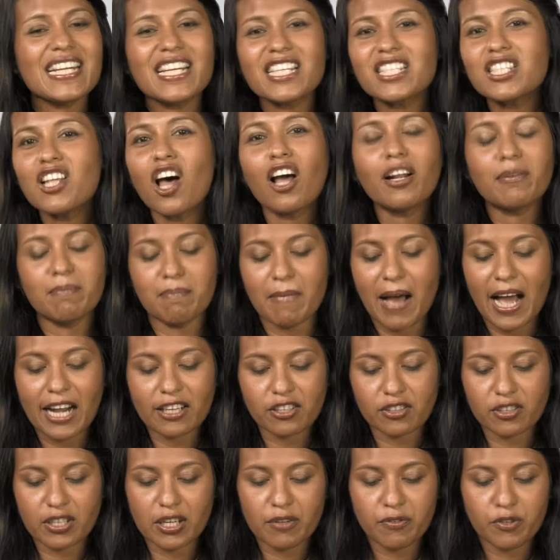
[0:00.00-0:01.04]
does not
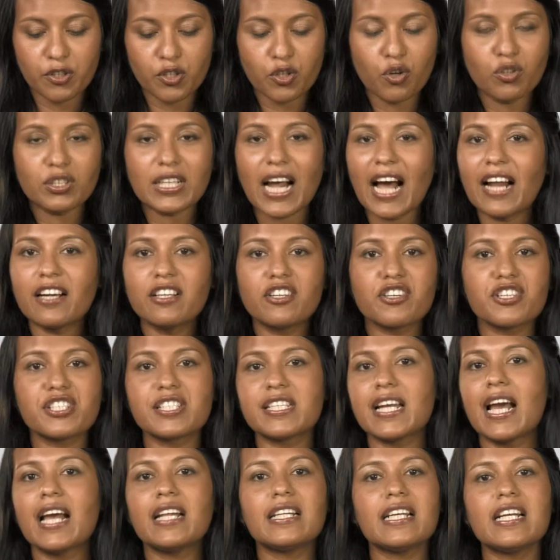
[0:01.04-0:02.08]
matter if you don't
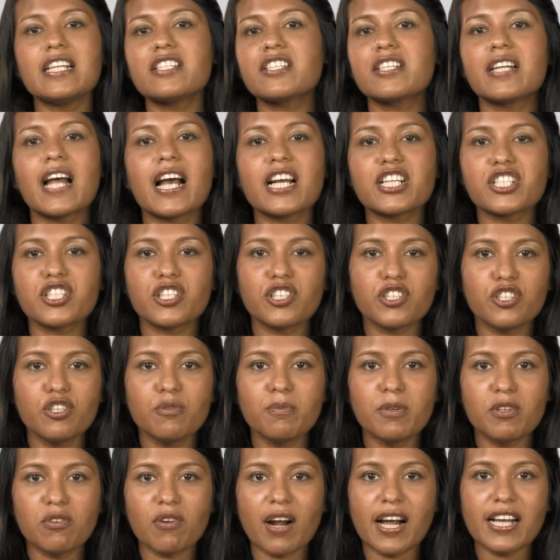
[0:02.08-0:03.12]
understand international
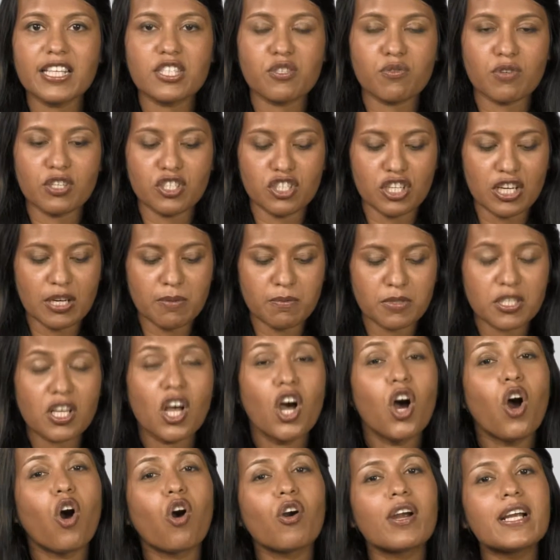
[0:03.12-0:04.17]
human rights regimes
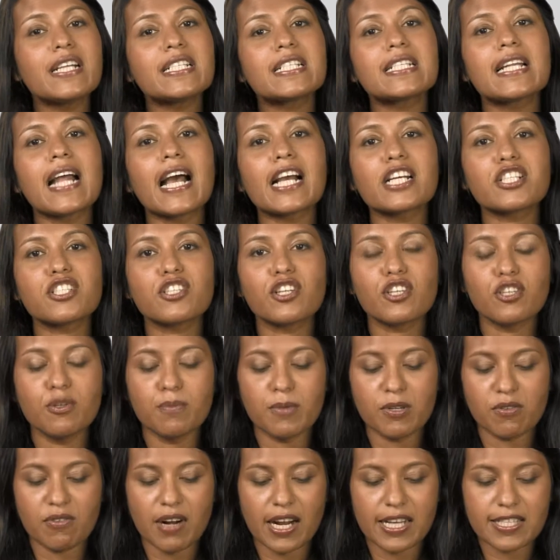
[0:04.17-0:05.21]
or international
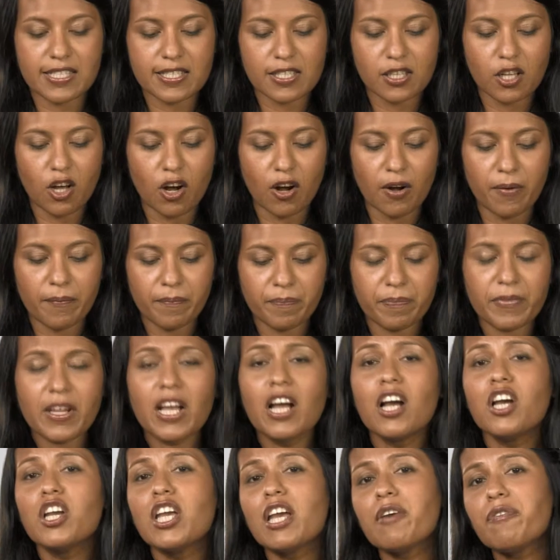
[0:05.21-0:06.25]
human rights law.
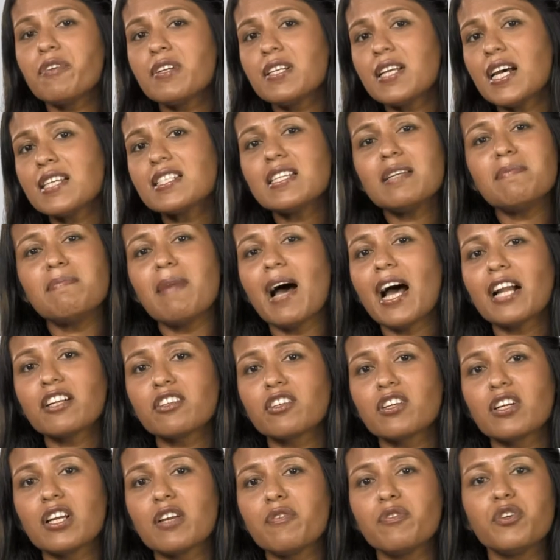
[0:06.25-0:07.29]
It doesn't
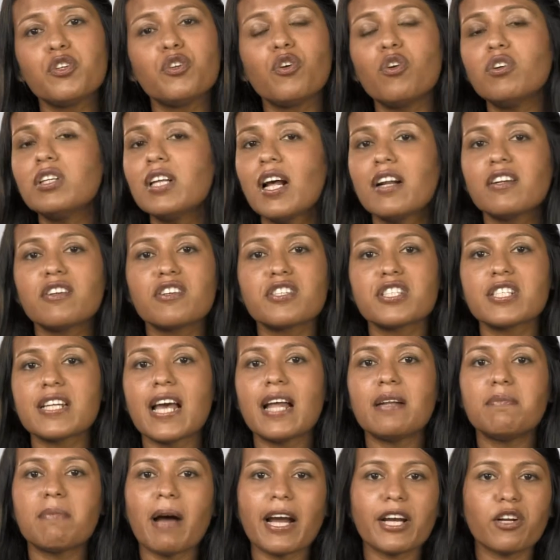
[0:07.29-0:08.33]
matter if you don't
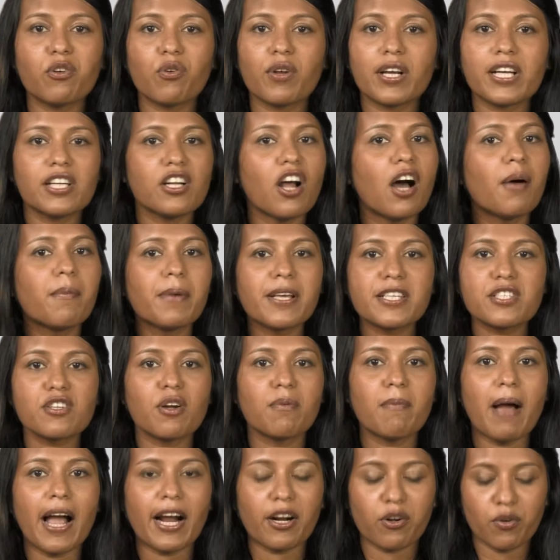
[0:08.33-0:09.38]
understand microeconomics or
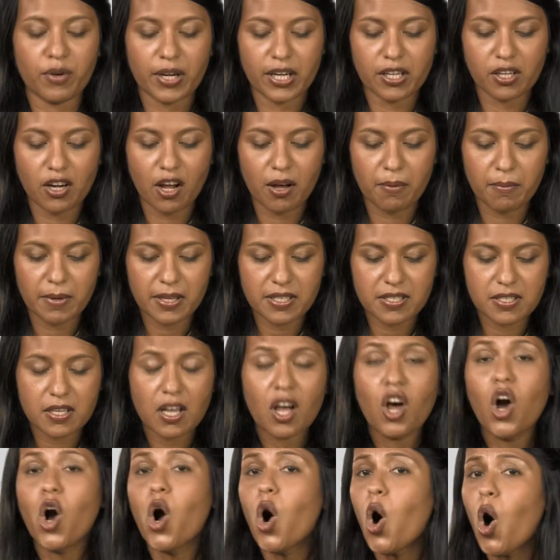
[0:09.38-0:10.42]
macroeconomics,
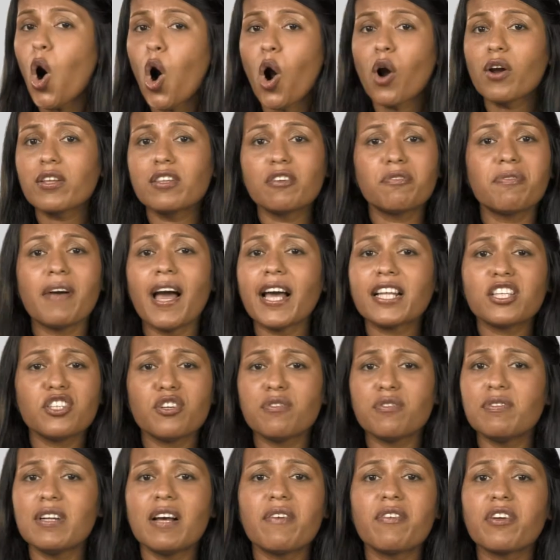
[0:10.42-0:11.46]
or the fact
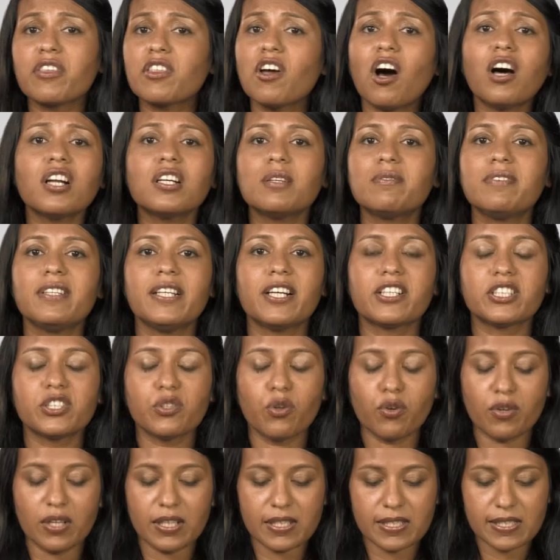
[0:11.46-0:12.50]
you've never thought of
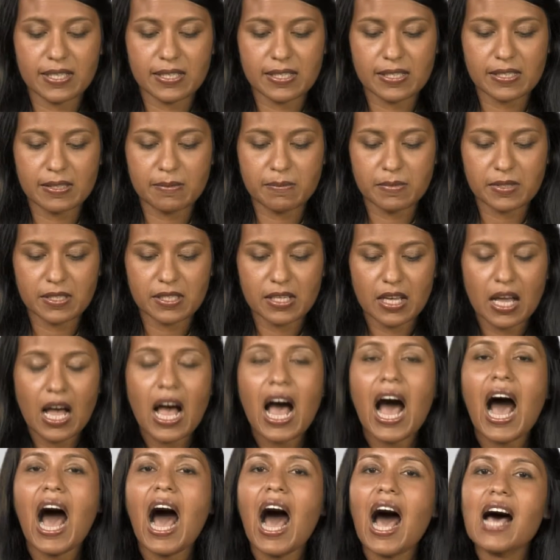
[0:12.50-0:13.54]
electoral systems.
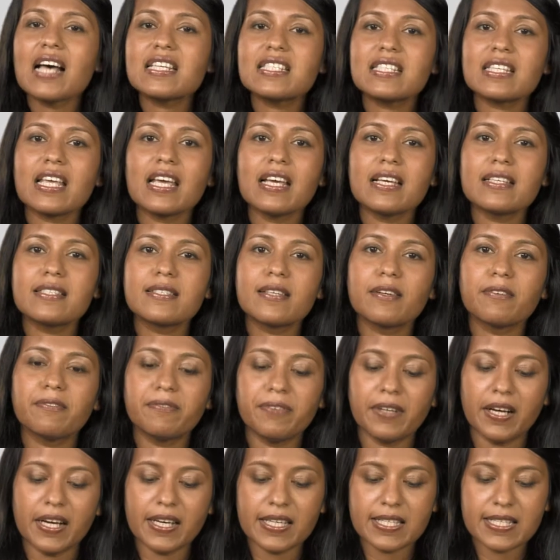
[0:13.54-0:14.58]
Asking is the
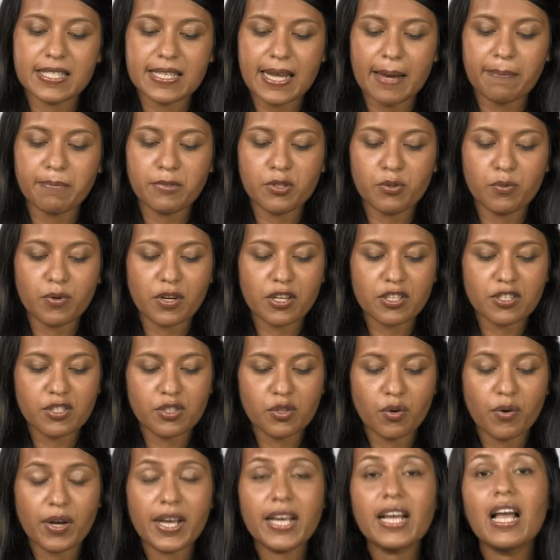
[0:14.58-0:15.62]
first step towards
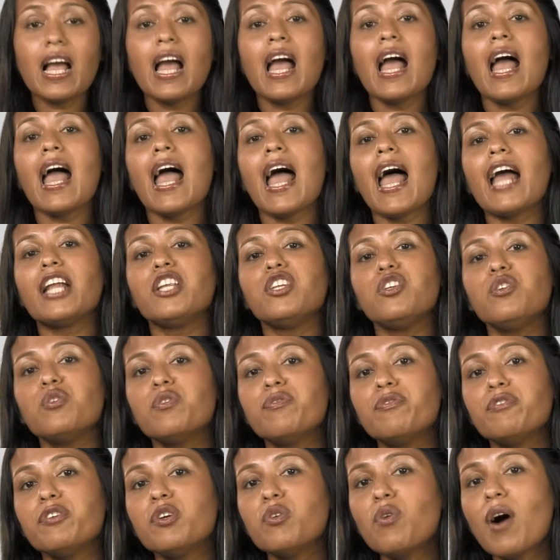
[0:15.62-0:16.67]
knowing, and
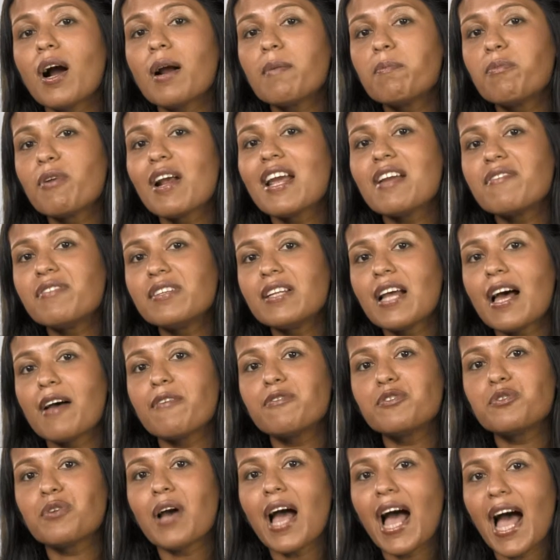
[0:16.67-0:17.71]
if you are brave enough
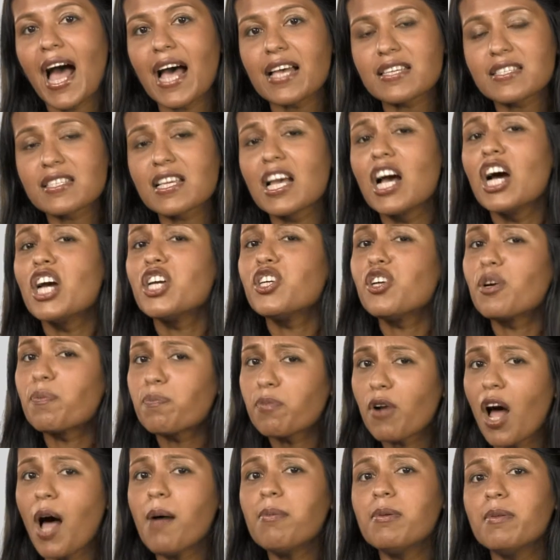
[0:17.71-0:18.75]
to ask, you're
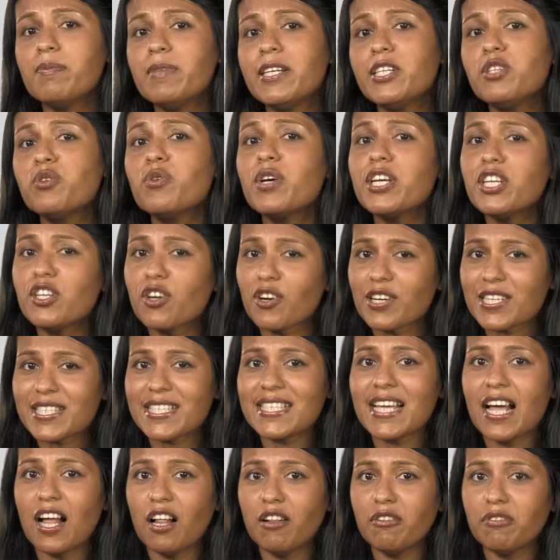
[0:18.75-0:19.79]
probably doing
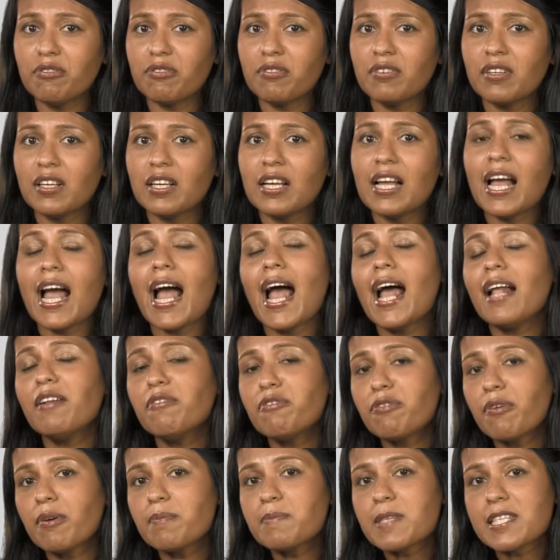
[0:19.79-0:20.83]
yourself and
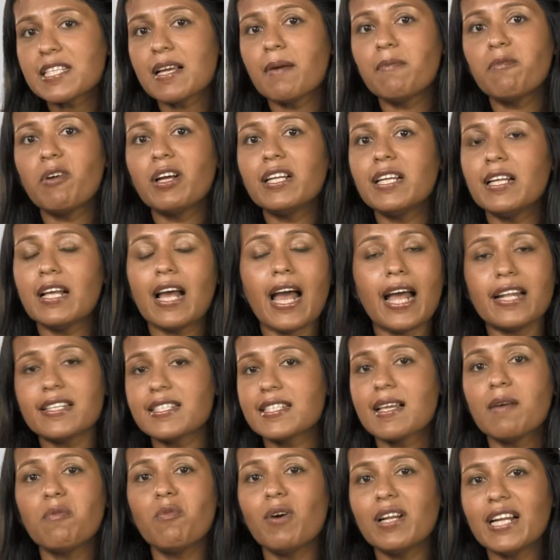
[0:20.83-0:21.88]

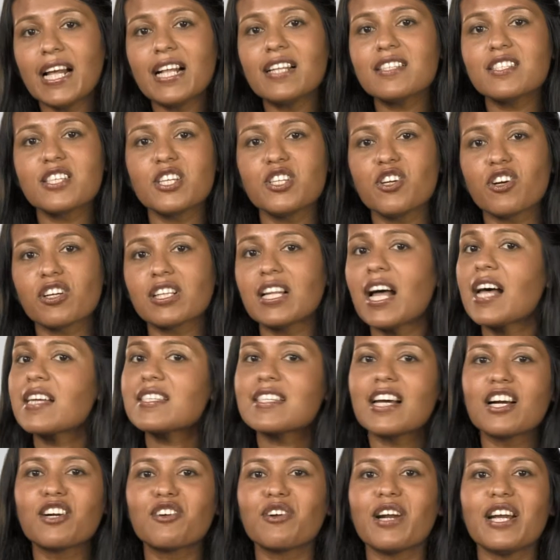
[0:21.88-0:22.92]
someone else in your class
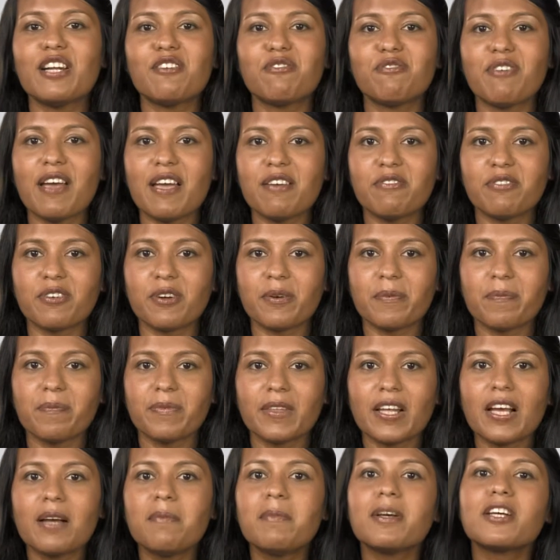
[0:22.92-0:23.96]
a great favor,
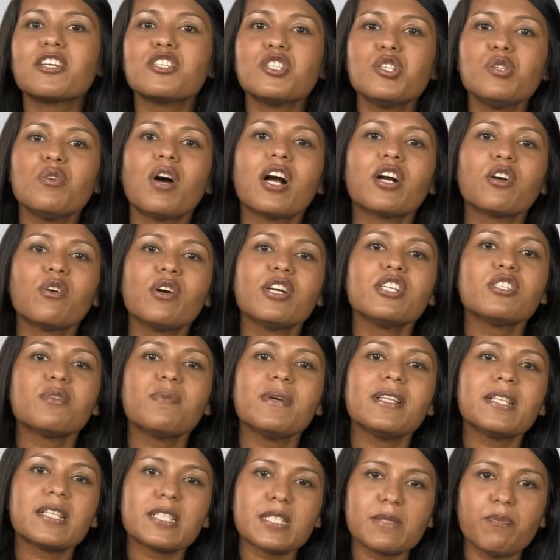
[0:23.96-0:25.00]
because you are going to
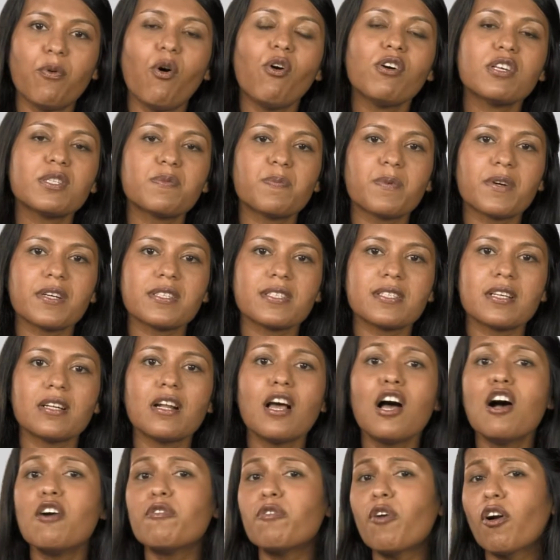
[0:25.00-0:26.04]
be the spokesperson
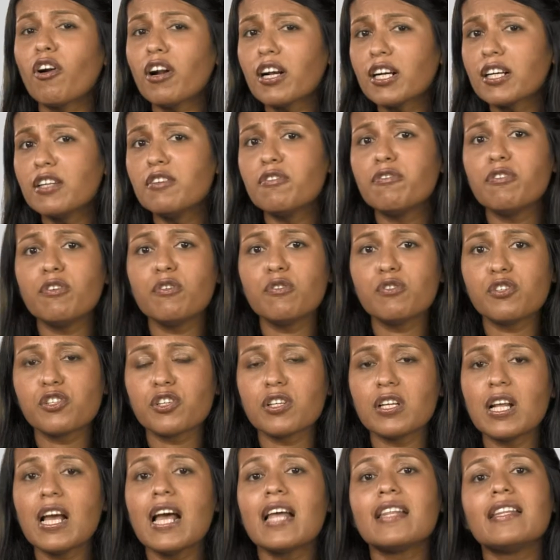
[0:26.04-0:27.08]
for a
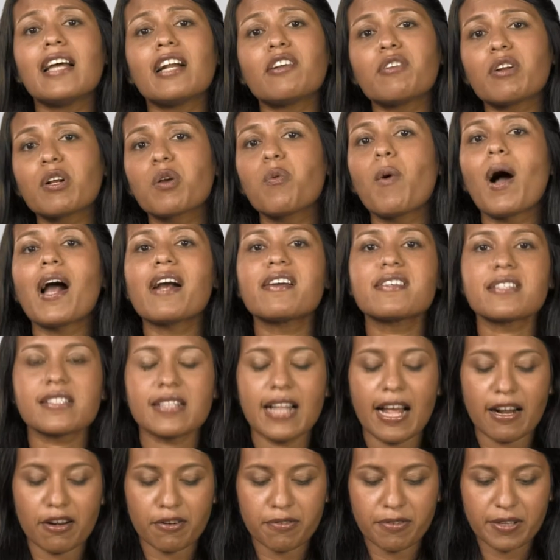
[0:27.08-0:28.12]
confusion that requires
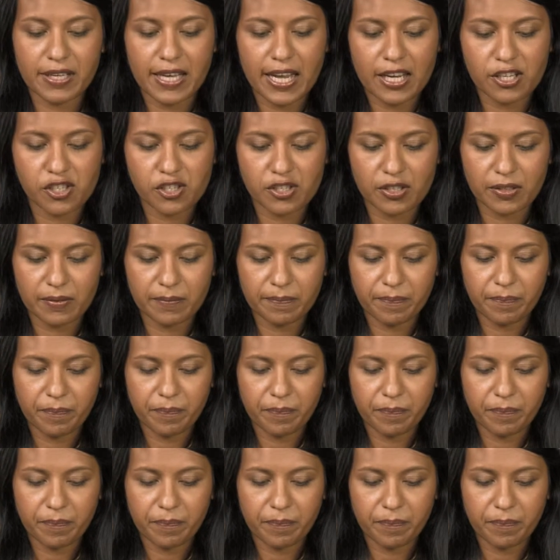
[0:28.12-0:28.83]
clarification.